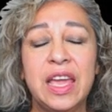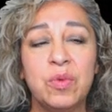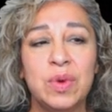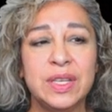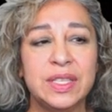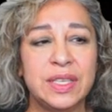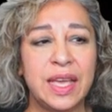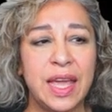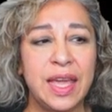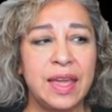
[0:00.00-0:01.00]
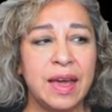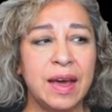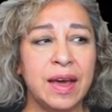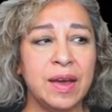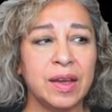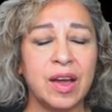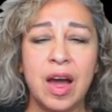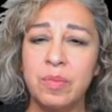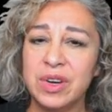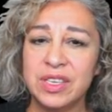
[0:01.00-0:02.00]
was a
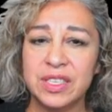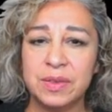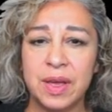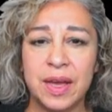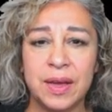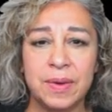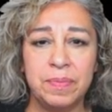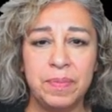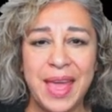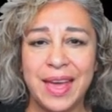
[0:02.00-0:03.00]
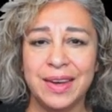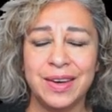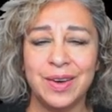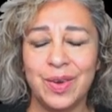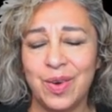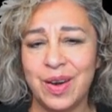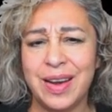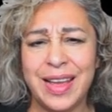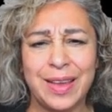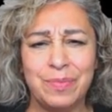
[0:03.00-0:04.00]
commerce man, or
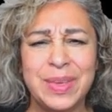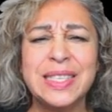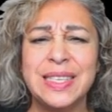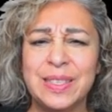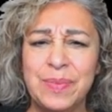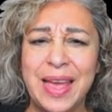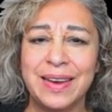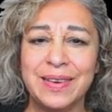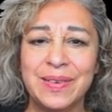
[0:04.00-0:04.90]
like a businessman.